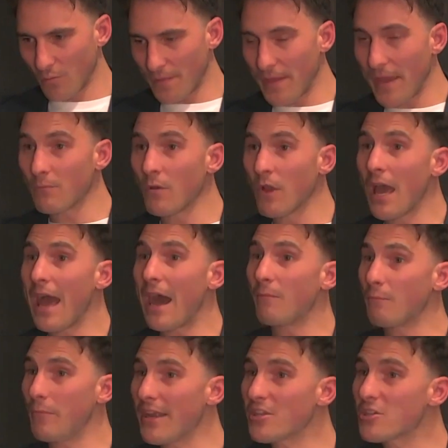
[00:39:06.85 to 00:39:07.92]
But then our
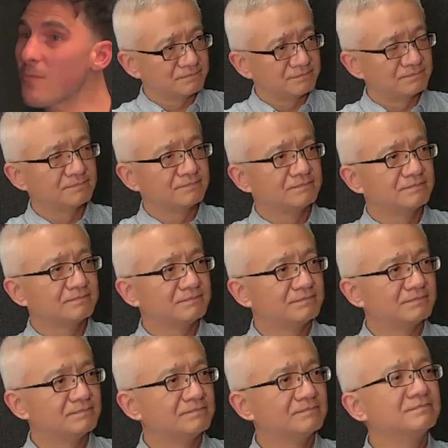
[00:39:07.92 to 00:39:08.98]
benchmark is
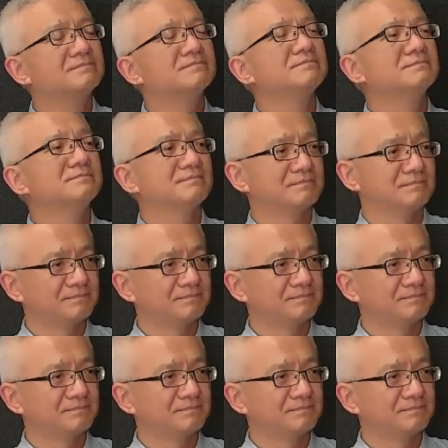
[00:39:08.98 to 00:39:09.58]
against field data,